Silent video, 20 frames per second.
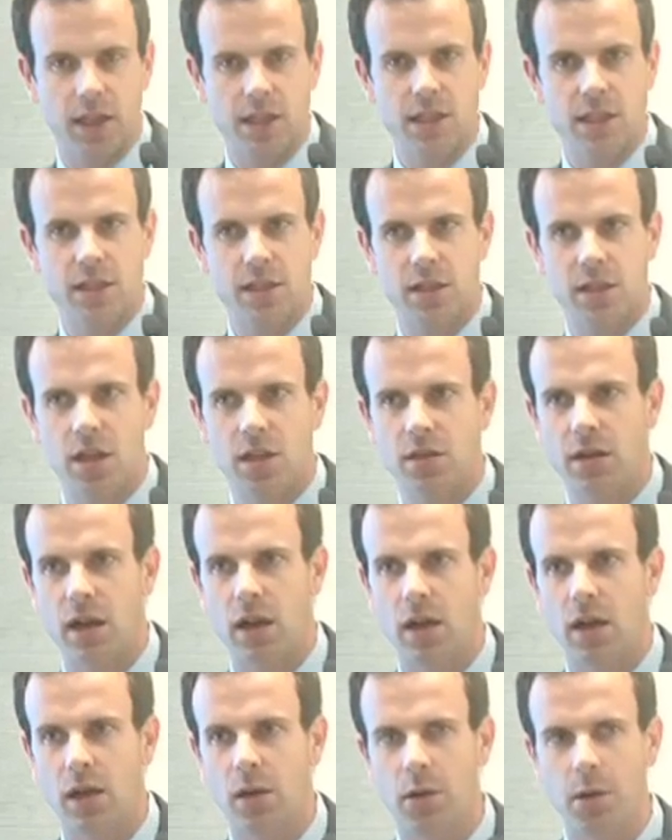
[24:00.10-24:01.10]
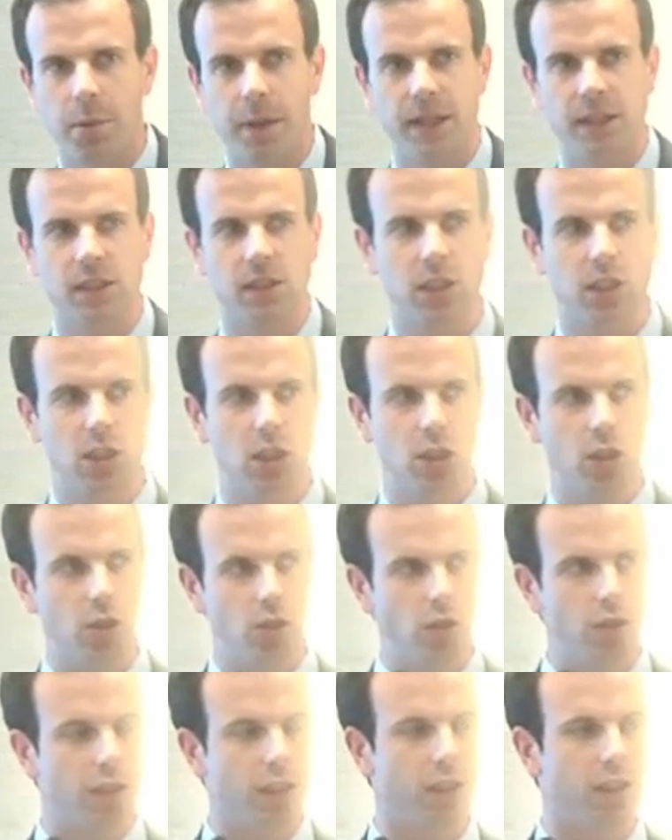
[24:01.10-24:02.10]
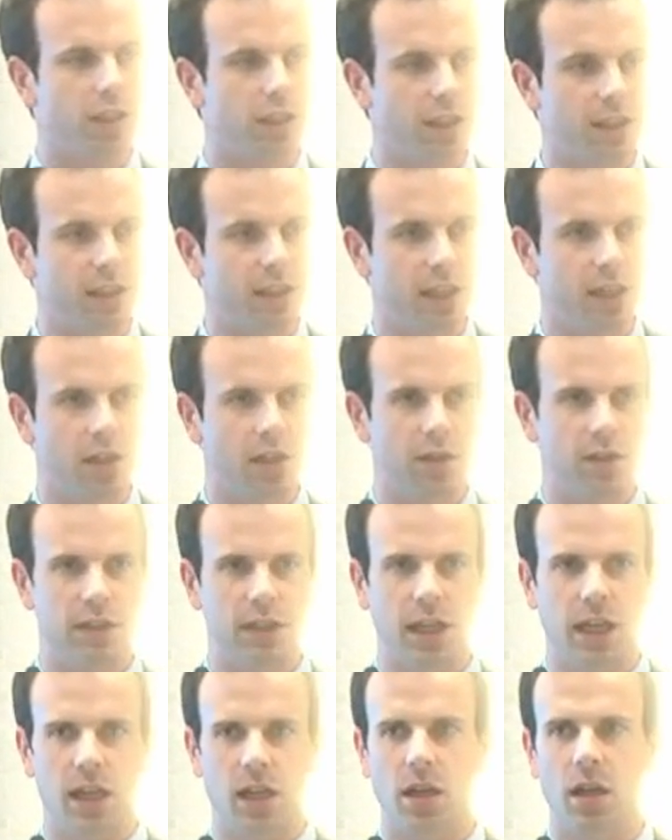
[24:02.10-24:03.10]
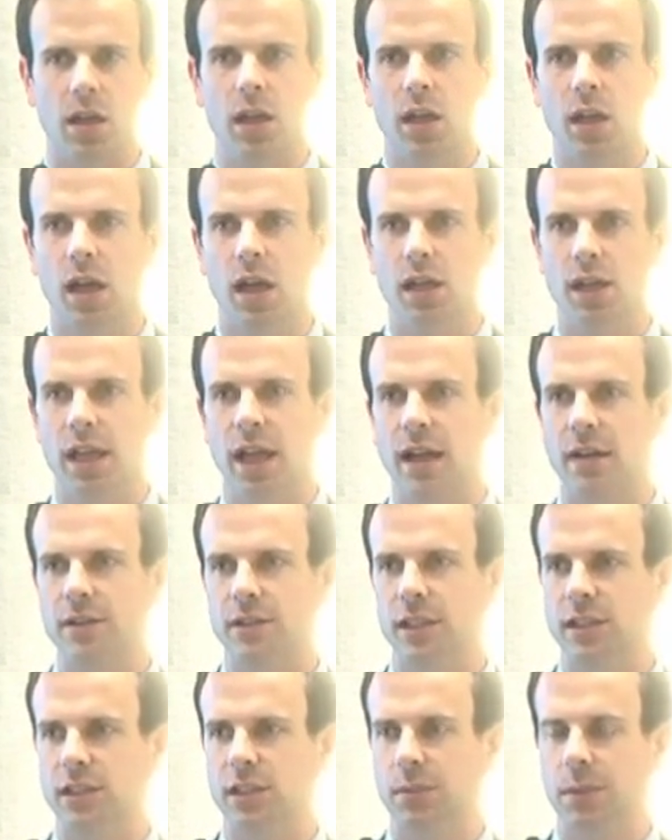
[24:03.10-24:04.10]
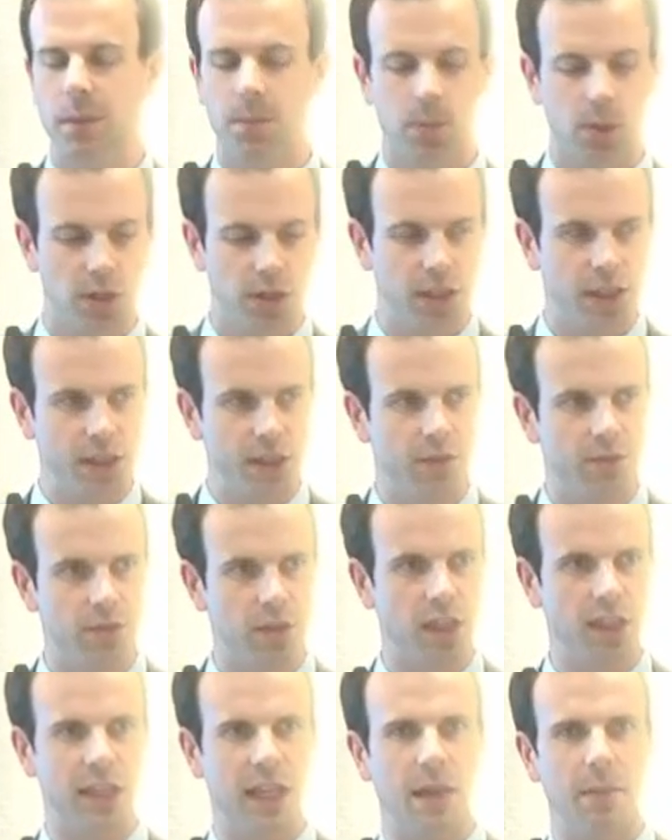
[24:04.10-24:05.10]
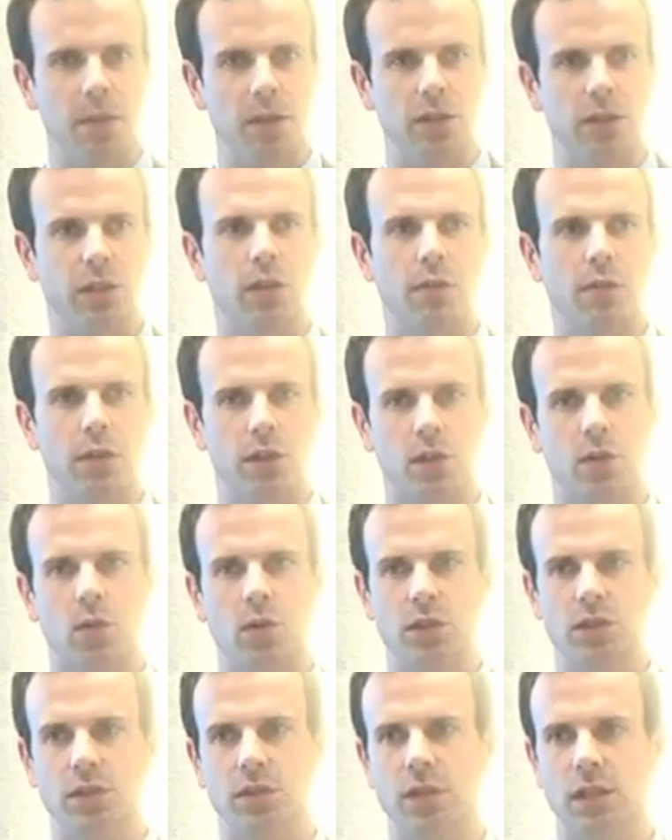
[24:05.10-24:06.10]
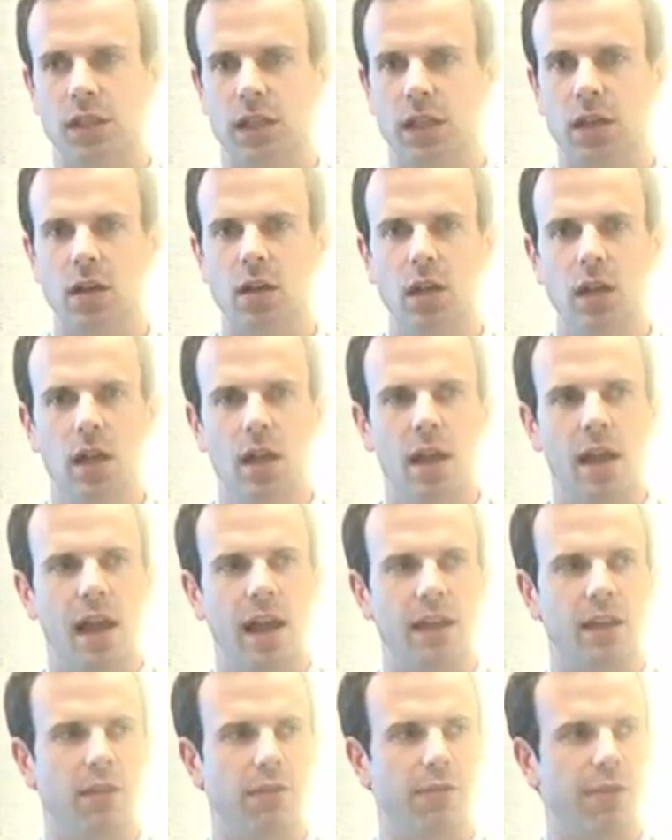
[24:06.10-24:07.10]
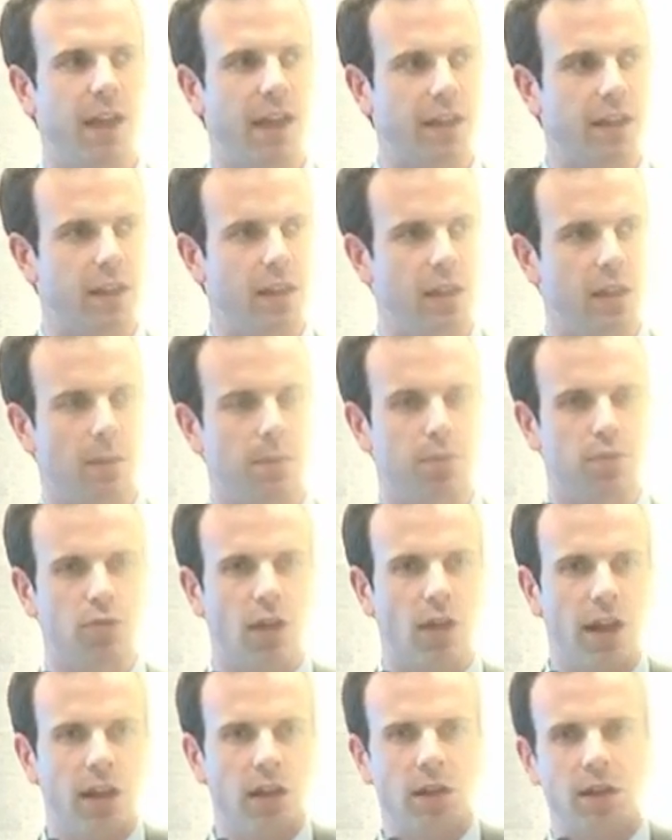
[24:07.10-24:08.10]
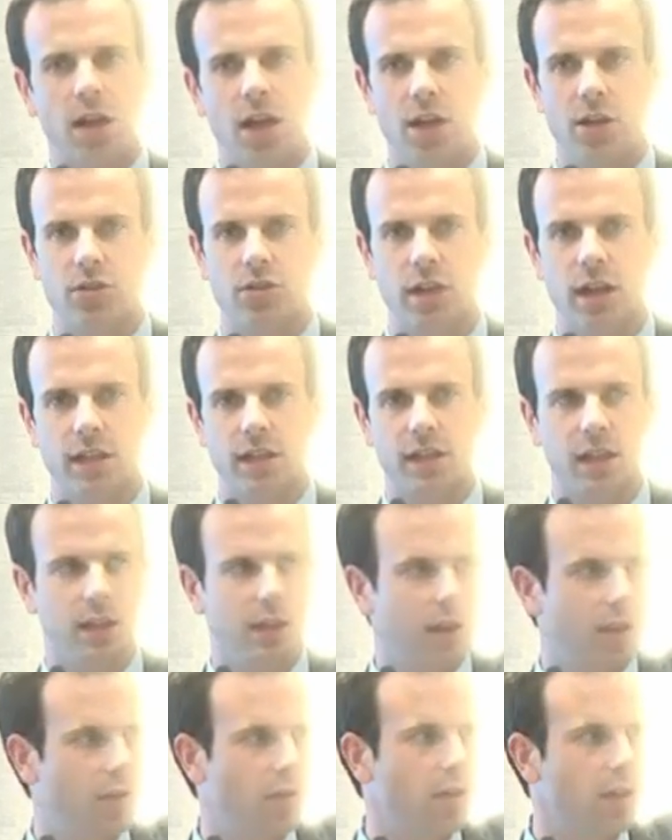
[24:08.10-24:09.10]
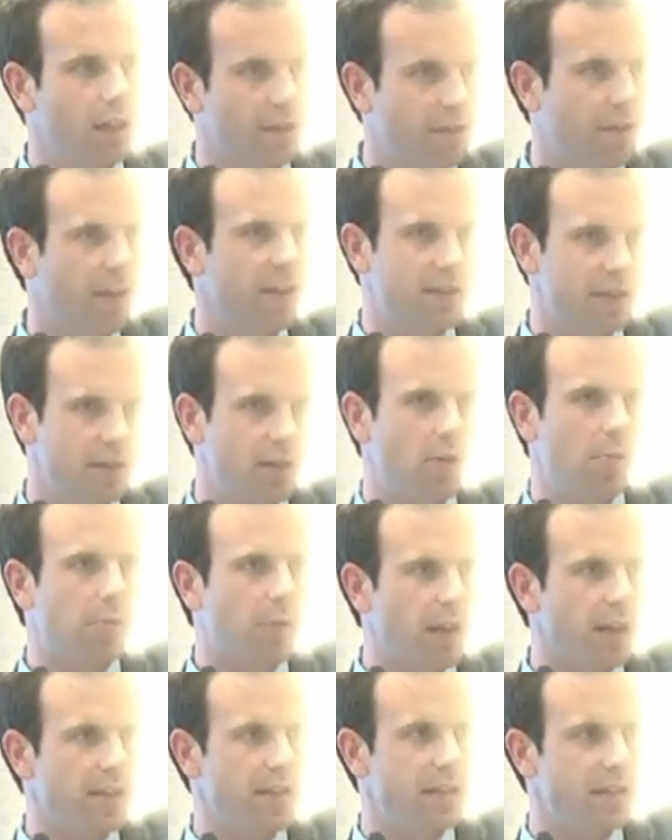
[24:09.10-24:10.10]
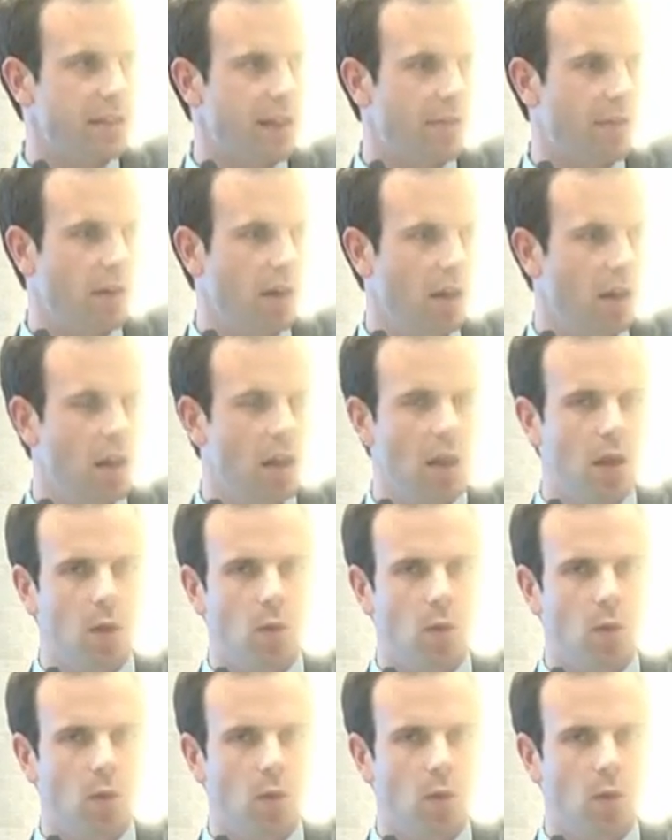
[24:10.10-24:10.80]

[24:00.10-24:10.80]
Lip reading: And this is another area where basically using the detail of the data allows us to be predictive dynamically over the course of the year. And the fact that in the prior contract, they literally faced 0 prices ever,